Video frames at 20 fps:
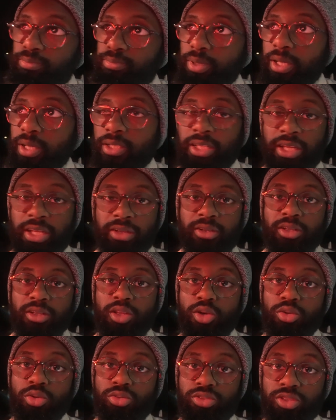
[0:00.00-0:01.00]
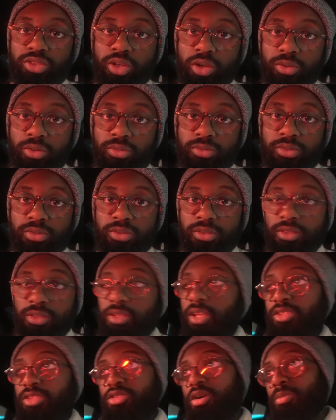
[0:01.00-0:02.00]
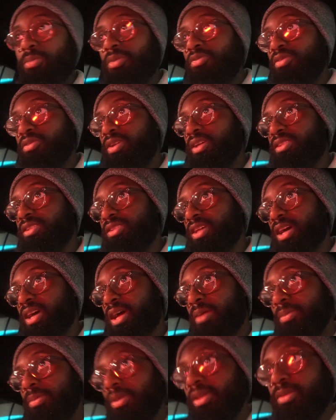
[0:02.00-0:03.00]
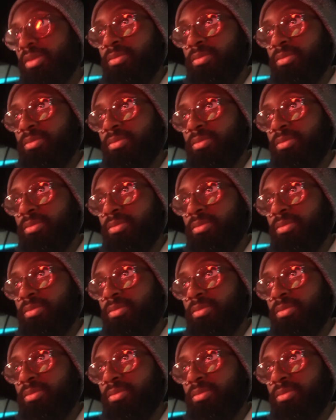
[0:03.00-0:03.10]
but they're closed. So that's gonna be for next time.